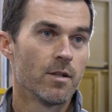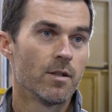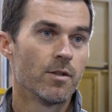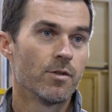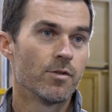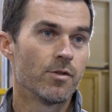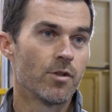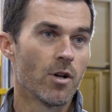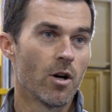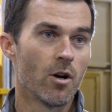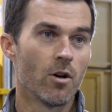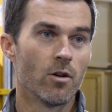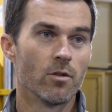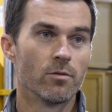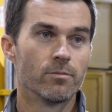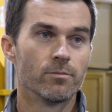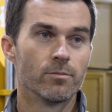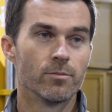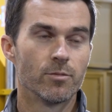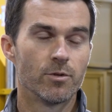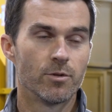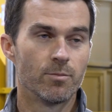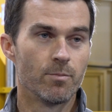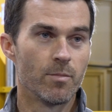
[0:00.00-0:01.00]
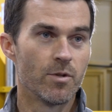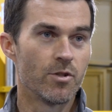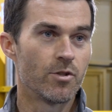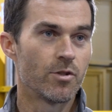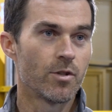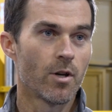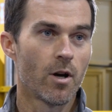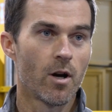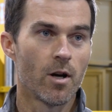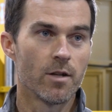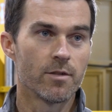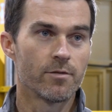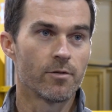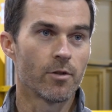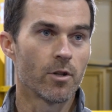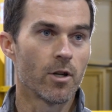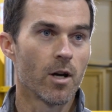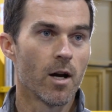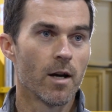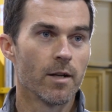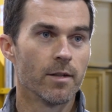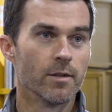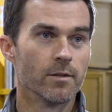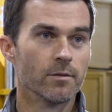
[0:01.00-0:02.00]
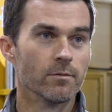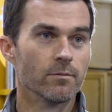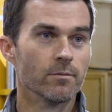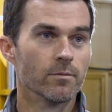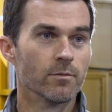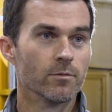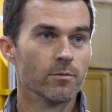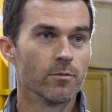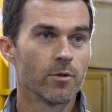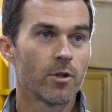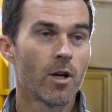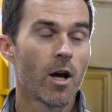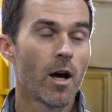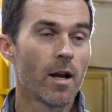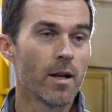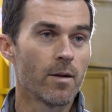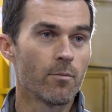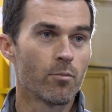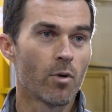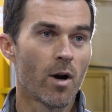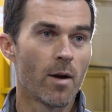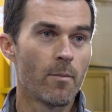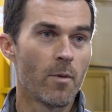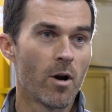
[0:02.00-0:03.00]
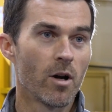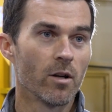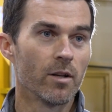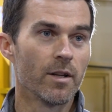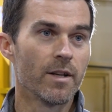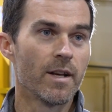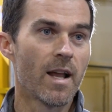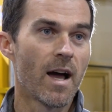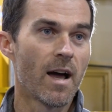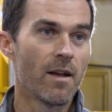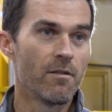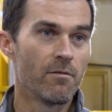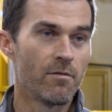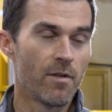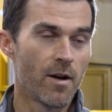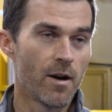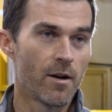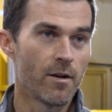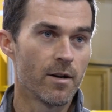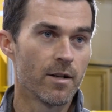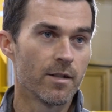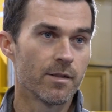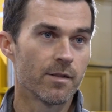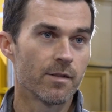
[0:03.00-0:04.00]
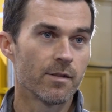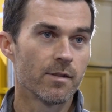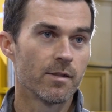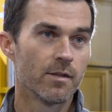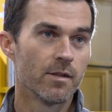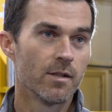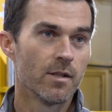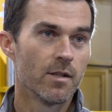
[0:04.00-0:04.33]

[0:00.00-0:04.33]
So some saws for cutting primarily non-ferrous